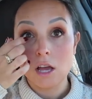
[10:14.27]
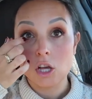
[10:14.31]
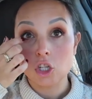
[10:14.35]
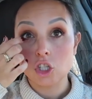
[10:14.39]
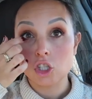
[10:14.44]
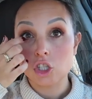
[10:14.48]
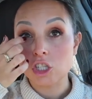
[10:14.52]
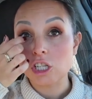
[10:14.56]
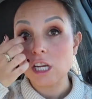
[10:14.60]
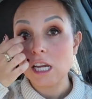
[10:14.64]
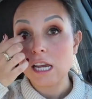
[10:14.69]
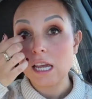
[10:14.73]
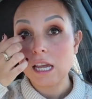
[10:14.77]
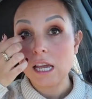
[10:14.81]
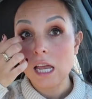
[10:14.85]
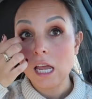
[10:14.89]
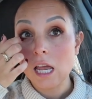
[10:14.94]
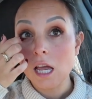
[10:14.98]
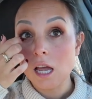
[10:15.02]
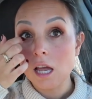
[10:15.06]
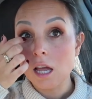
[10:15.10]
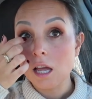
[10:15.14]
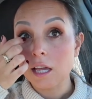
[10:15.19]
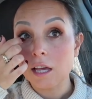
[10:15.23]

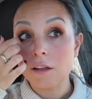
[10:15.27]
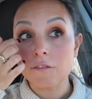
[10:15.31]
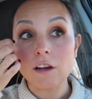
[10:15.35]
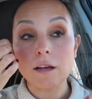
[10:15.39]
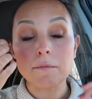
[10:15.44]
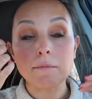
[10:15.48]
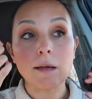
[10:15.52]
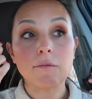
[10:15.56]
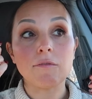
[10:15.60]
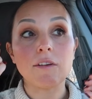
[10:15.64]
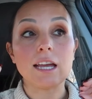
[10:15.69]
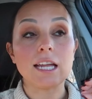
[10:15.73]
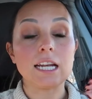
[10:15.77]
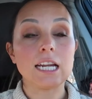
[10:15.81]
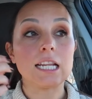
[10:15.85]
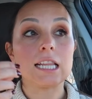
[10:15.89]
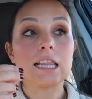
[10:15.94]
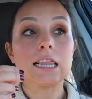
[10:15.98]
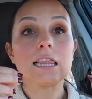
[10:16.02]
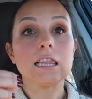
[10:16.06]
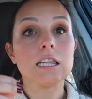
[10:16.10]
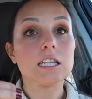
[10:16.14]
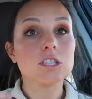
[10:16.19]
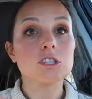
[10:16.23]
She can find my vein
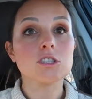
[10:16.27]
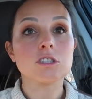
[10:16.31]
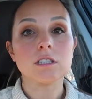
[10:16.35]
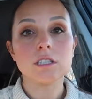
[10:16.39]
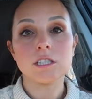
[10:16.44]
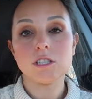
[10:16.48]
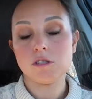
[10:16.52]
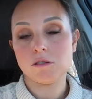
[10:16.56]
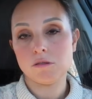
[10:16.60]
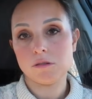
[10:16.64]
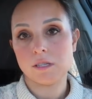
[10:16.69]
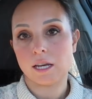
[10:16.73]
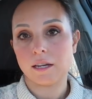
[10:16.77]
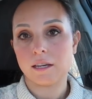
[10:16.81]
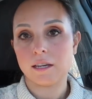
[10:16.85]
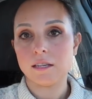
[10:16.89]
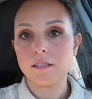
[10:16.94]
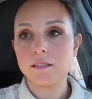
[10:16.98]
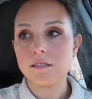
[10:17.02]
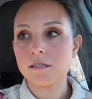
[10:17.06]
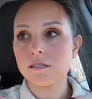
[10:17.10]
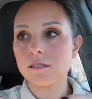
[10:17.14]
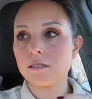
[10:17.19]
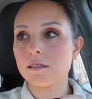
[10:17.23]
in literally 2
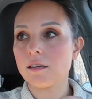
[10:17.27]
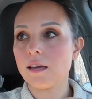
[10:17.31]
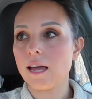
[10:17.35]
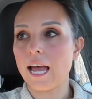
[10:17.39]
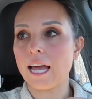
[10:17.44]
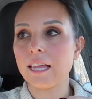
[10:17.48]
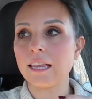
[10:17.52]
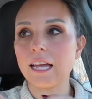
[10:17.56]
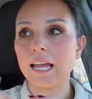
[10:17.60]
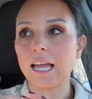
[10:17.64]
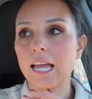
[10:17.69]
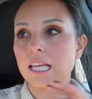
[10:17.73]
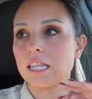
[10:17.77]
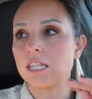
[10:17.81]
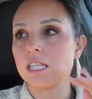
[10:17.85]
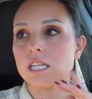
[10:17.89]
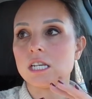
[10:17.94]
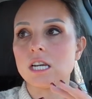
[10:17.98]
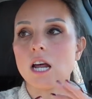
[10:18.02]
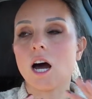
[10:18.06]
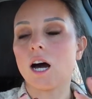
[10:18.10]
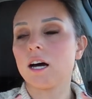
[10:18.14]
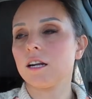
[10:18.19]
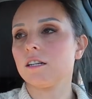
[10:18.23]
seconds, and like, it's
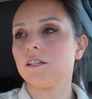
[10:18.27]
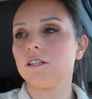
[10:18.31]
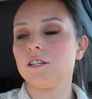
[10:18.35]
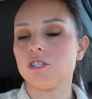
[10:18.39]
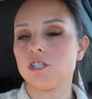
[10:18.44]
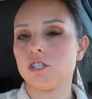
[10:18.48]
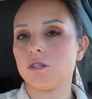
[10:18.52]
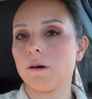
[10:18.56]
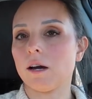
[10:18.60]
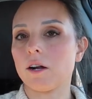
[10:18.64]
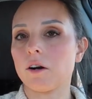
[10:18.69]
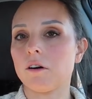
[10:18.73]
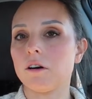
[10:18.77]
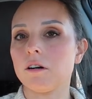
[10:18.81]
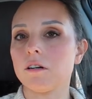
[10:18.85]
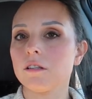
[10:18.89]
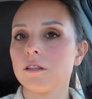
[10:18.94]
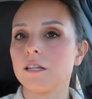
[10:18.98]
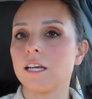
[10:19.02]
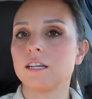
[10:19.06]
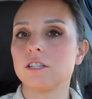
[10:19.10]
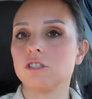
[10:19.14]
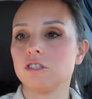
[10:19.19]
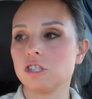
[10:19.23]
not an issue at all.
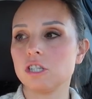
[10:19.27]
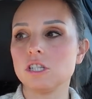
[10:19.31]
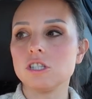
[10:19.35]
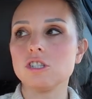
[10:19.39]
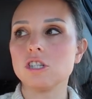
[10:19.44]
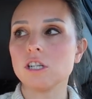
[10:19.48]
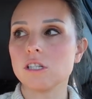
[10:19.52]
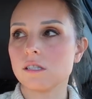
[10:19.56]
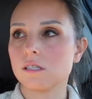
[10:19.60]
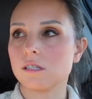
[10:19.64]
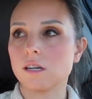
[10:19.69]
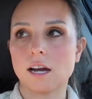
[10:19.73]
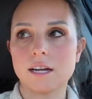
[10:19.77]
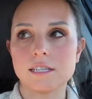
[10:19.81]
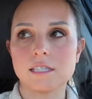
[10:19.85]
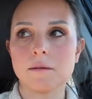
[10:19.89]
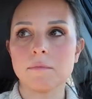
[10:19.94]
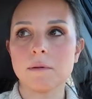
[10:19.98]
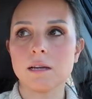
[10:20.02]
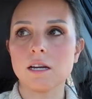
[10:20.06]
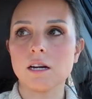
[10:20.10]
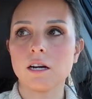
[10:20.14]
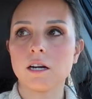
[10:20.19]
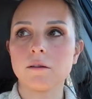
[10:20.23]
Like, she just ties up
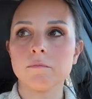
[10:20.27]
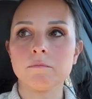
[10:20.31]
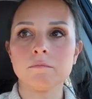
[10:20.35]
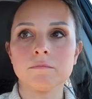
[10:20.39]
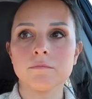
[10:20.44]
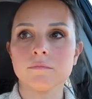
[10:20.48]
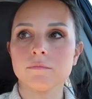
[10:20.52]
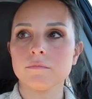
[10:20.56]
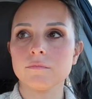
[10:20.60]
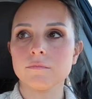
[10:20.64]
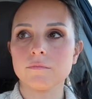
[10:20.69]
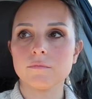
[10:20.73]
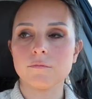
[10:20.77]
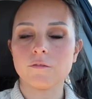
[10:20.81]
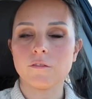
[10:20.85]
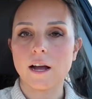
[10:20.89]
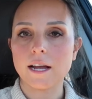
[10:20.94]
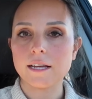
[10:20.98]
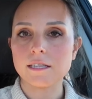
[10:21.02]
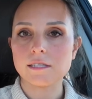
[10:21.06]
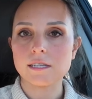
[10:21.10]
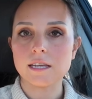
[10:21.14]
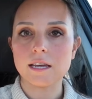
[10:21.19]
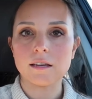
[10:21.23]
my arm,
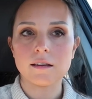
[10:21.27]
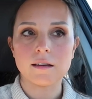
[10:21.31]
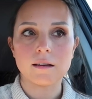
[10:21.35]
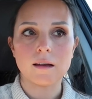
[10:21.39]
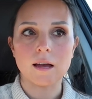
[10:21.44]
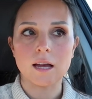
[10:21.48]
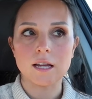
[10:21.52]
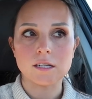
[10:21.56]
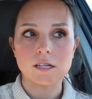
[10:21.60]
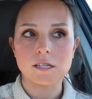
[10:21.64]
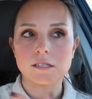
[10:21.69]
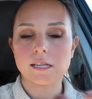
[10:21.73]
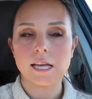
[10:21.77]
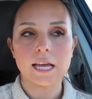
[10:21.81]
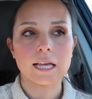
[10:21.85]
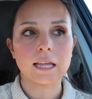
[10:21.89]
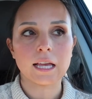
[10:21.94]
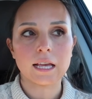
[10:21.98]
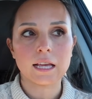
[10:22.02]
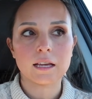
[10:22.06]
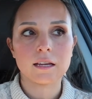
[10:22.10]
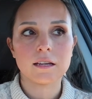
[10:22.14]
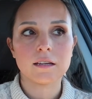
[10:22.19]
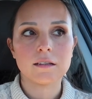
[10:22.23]
finds it, and does it, and
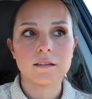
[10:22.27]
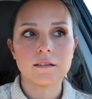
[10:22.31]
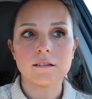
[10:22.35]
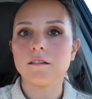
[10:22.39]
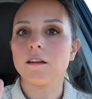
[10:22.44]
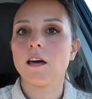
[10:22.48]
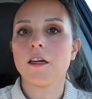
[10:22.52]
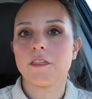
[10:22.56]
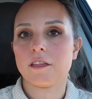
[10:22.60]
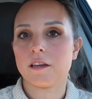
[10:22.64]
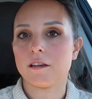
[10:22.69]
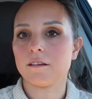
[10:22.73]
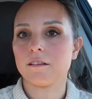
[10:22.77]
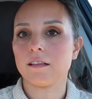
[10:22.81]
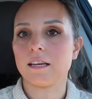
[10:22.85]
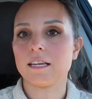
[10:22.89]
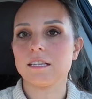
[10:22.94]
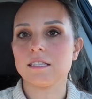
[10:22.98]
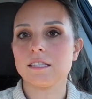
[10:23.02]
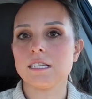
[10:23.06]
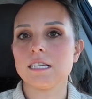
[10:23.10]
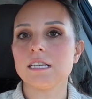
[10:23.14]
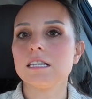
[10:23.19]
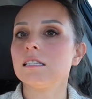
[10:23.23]
like, nothing. Like,
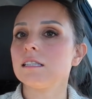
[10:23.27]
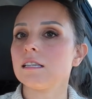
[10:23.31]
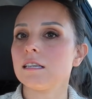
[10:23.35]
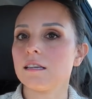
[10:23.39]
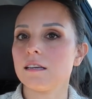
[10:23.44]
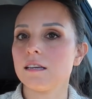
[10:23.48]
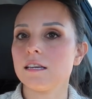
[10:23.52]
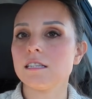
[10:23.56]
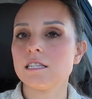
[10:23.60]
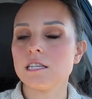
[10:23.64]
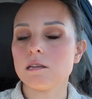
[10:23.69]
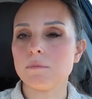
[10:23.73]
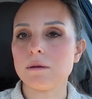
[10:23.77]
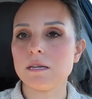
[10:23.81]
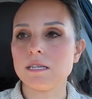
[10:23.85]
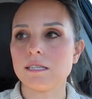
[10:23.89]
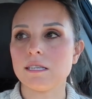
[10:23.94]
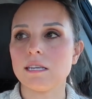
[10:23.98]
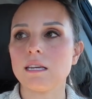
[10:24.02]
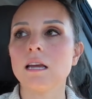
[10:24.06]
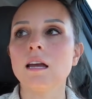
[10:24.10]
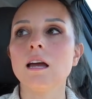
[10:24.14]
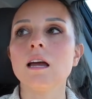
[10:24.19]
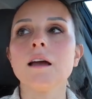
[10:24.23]
it's easy, easy
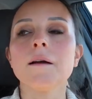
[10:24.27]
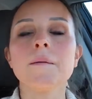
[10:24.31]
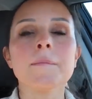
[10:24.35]
peasy.